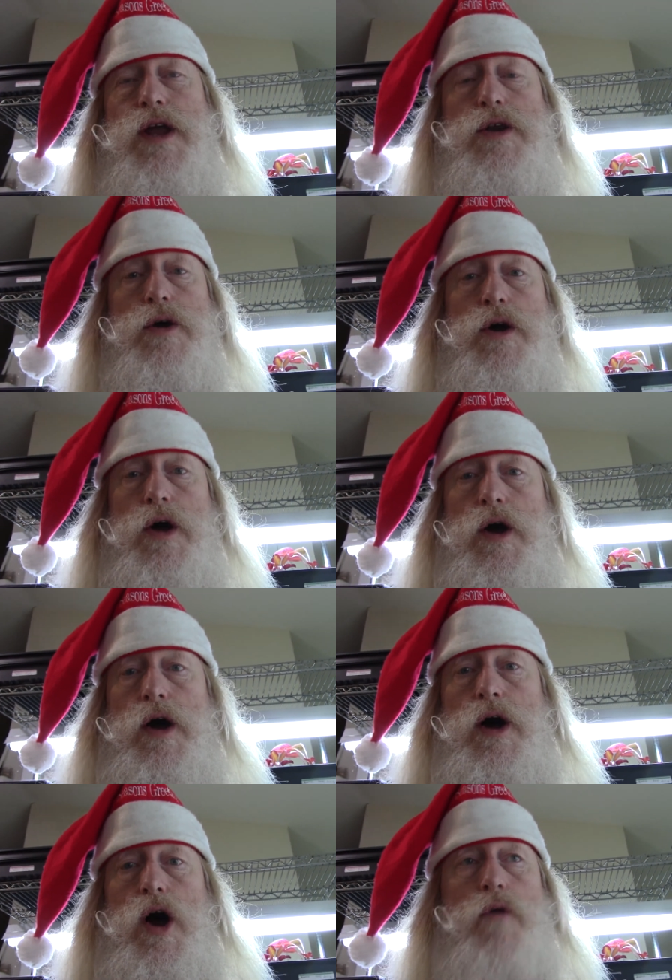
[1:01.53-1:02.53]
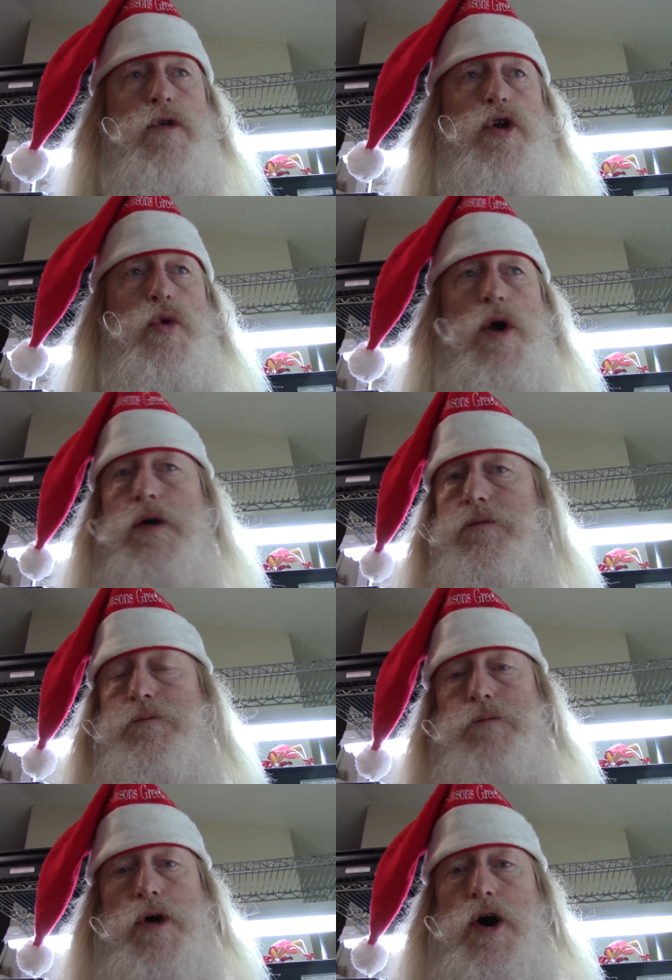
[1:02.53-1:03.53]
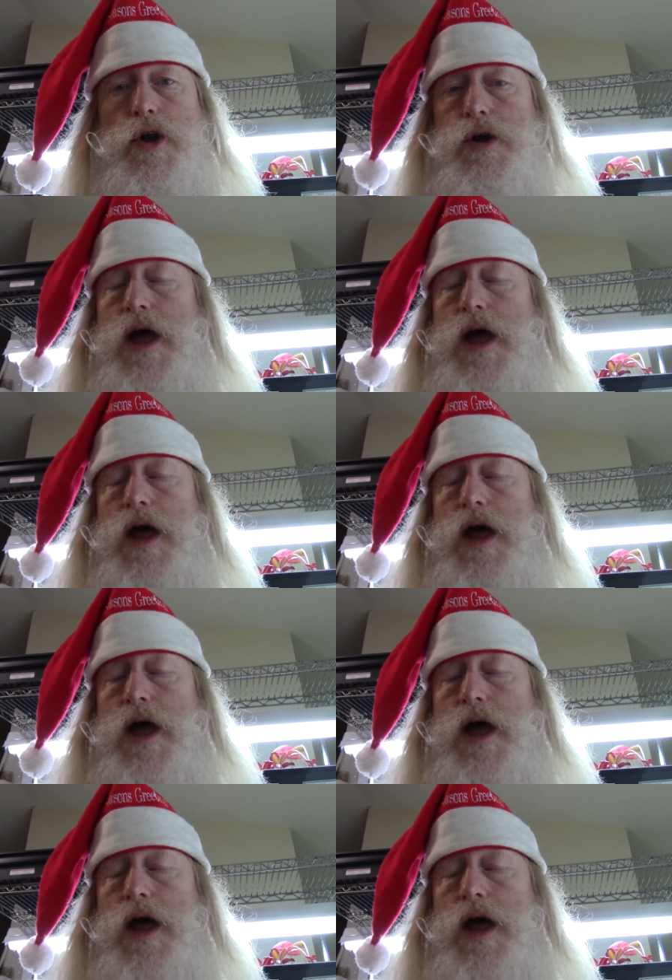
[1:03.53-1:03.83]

to over 1,200, I